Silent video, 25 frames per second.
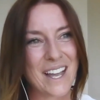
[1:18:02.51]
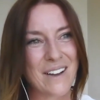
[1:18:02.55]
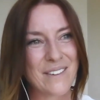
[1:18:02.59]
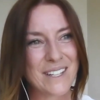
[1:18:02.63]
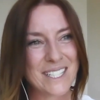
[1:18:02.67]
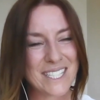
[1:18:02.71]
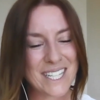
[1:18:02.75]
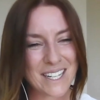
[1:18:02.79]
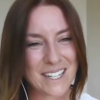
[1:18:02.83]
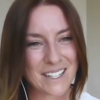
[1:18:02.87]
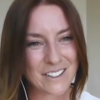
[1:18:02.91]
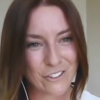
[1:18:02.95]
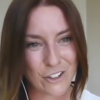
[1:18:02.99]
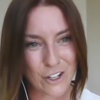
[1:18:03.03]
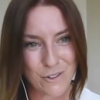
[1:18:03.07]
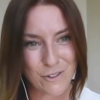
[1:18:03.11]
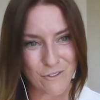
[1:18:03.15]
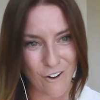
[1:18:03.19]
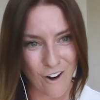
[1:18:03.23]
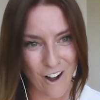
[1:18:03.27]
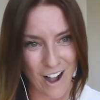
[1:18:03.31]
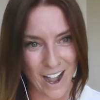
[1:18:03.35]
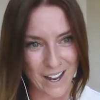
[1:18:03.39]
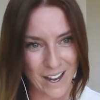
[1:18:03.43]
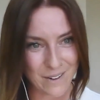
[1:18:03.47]
We did a group
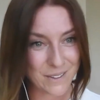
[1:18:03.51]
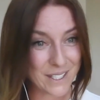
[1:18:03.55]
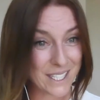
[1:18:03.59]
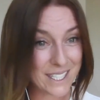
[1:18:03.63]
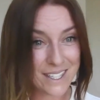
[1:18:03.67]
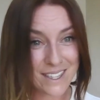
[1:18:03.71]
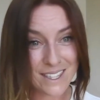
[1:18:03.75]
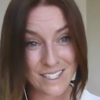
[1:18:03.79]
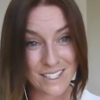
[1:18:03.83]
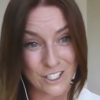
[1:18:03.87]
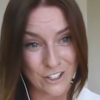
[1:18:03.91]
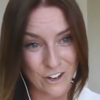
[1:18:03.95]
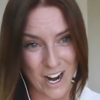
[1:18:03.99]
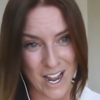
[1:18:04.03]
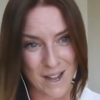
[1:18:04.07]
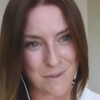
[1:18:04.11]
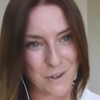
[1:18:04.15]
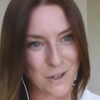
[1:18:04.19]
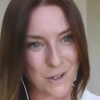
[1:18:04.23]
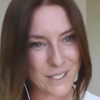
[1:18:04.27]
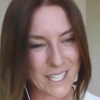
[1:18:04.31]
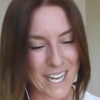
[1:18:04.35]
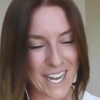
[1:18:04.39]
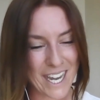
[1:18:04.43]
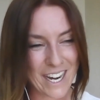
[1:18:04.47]
ride. We did the SRAM
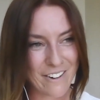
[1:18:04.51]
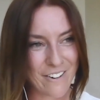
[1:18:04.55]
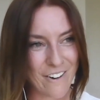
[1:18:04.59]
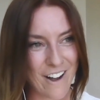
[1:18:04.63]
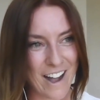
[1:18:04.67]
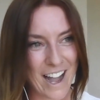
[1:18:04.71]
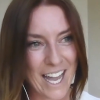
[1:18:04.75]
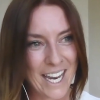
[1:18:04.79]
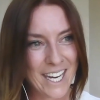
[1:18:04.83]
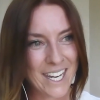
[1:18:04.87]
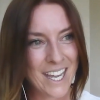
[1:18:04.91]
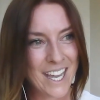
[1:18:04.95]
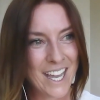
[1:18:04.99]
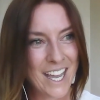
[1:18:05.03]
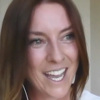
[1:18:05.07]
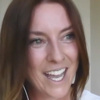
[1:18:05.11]
all-day ride,